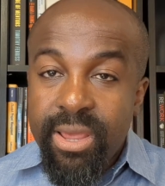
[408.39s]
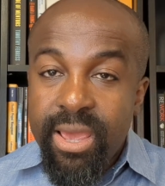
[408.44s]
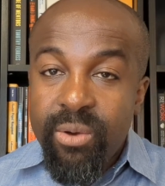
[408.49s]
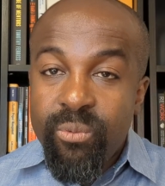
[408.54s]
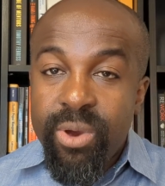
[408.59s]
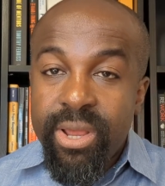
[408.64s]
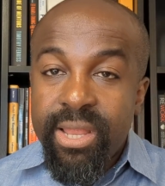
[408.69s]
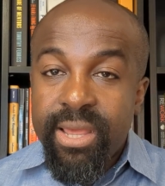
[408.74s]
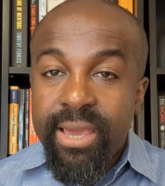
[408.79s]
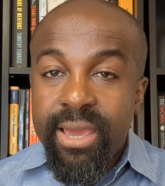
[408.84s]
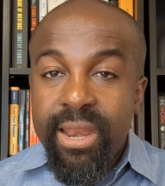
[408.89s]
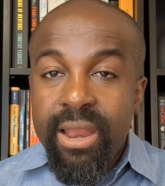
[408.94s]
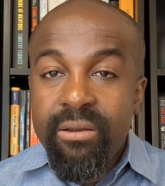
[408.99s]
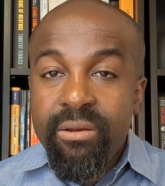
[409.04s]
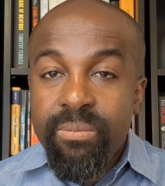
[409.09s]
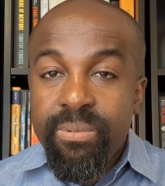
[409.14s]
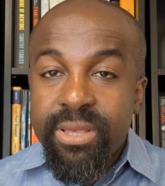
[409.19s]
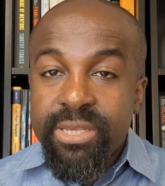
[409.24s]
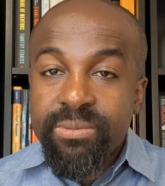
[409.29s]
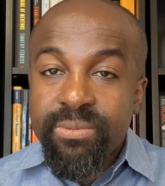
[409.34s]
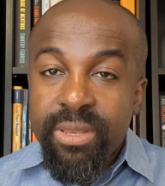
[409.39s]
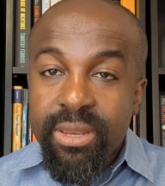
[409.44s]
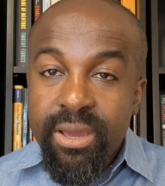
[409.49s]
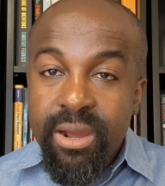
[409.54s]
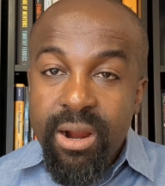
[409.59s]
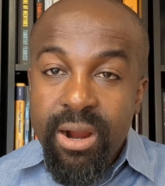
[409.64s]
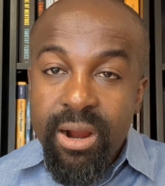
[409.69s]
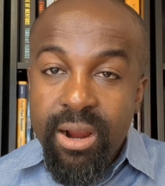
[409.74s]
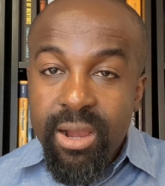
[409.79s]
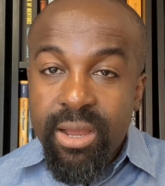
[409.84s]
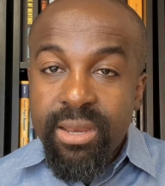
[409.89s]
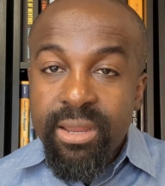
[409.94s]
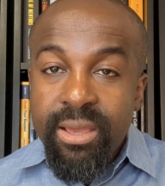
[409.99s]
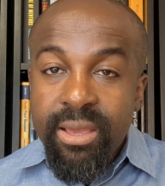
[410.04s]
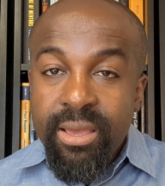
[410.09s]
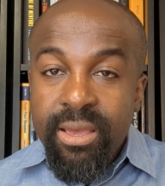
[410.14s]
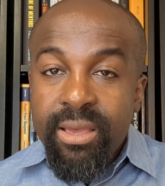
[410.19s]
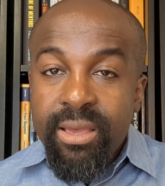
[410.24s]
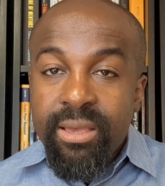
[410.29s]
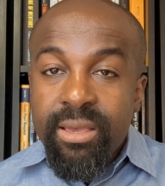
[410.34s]
And when they get a replacement card,
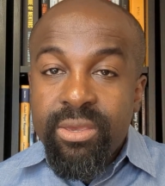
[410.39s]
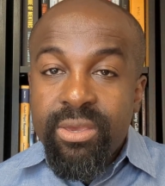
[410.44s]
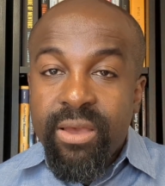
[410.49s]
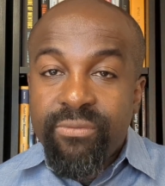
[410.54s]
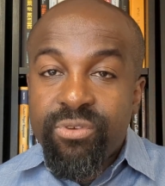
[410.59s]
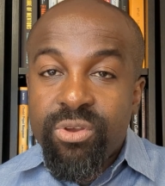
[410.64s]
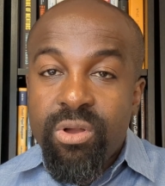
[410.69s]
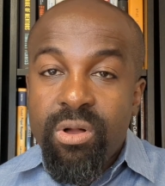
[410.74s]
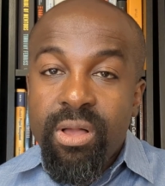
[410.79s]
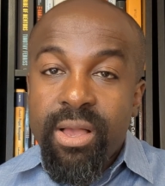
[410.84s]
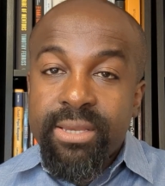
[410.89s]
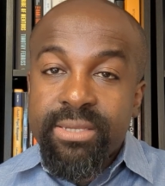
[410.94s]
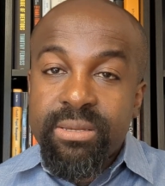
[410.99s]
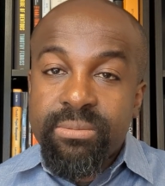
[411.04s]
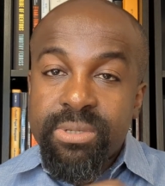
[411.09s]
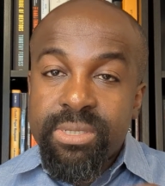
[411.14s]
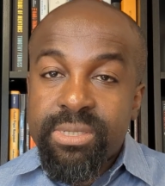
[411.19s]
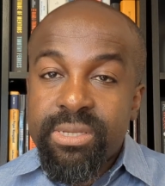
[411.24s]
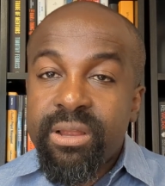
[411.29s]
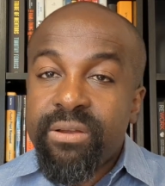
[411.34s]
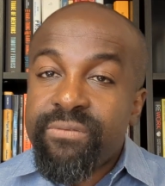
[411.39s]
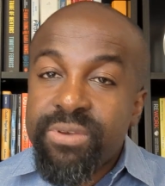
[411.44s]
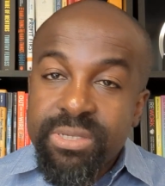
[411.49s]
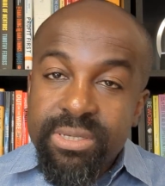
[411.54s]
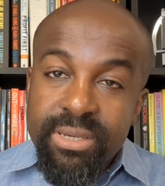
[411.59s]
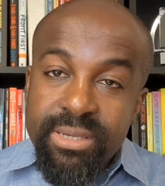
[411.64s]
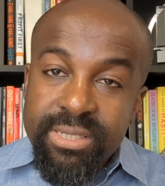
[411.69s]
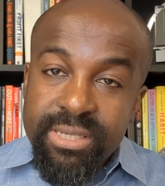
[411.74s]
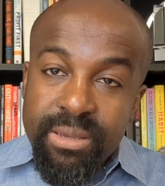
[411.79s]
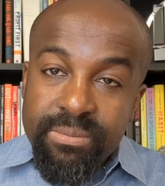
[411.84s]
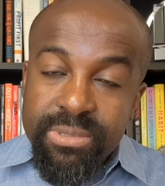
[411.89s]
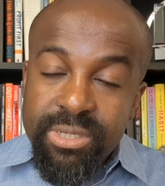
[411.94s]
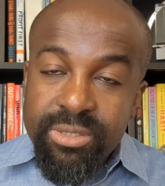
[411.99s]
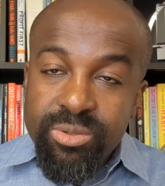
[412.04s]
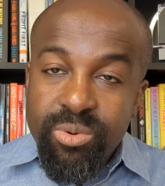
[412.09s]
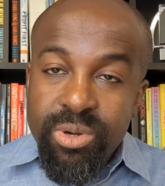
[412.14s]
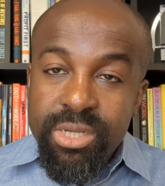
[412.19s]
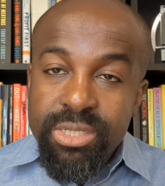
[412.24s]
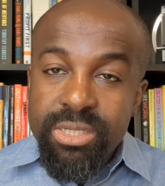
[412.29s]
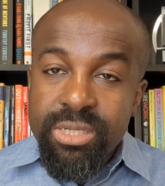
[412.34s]
you have to call customer service in some
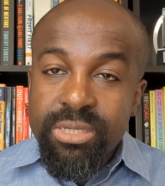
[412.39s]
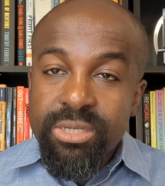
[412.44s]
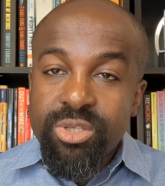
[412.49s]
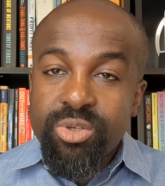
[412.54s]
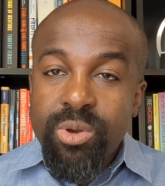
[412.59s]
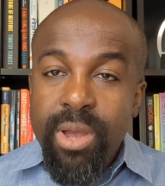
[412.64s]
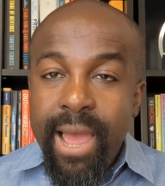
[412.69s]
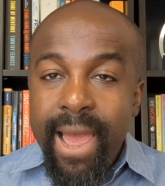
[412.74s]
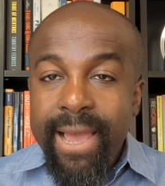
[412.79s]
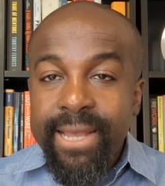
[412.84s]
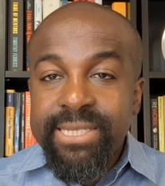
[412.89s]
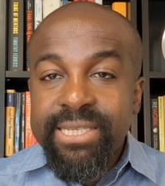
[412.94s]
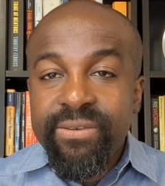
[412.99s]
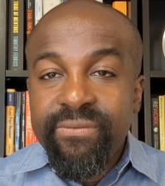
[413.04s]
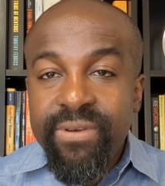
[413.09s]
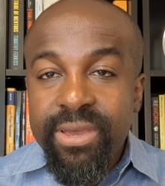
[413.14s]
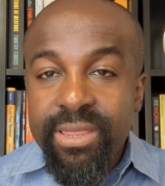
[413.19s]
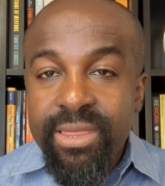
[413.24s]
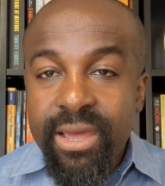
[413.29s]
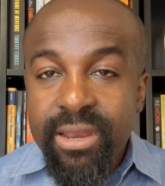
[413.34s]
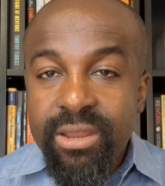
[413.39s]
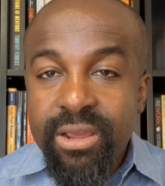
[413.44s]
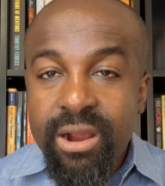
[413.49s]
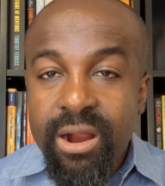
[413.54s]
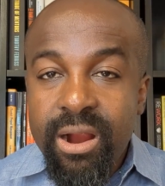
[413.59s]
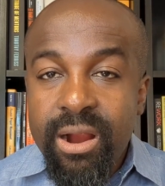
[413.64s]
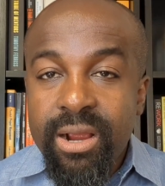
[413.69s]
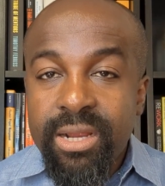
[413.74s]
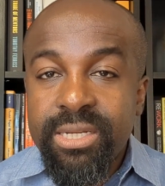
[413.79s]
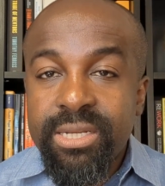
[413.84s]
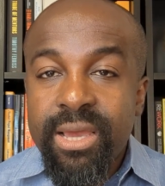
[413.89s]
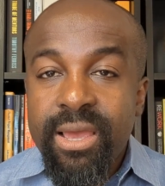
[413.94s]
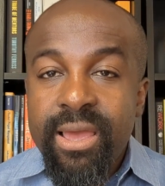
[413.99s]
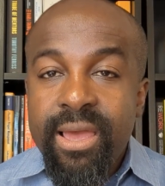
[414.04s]
situations to activate that card,